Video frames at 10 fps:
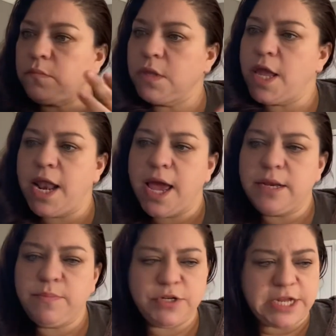And I had
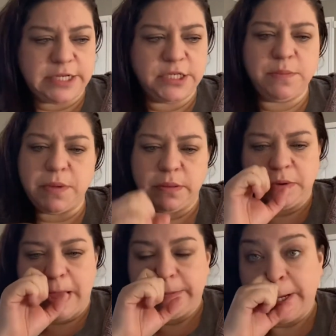it protected and bubble
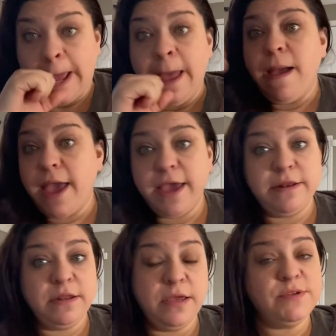wrapped,
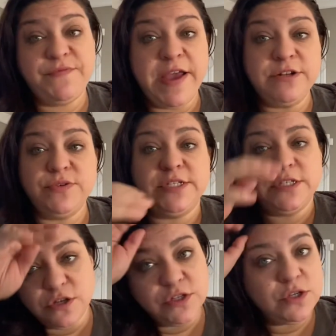and it was factory sealed.